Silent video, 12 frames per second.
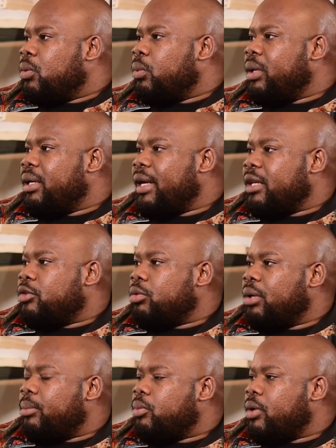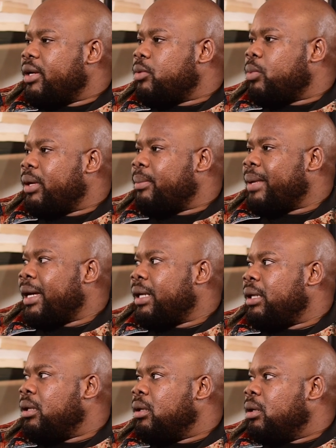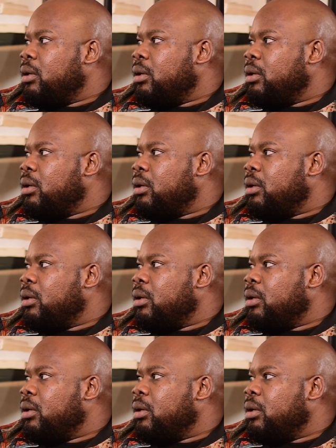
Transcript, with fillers: we get to a point whereby